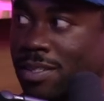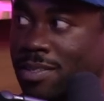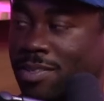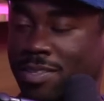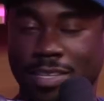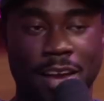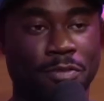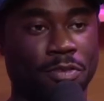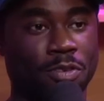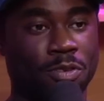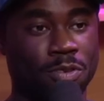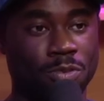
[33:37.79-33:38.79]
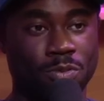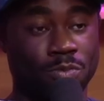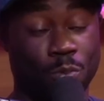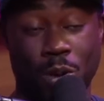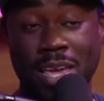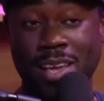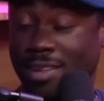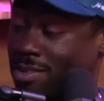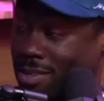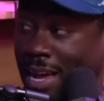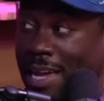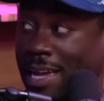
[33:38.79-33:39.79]
several
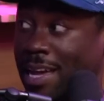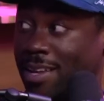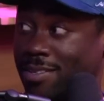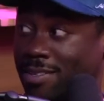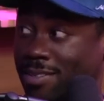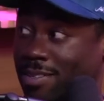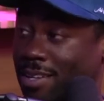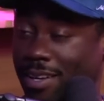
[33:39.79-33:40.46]
weeks, I guess.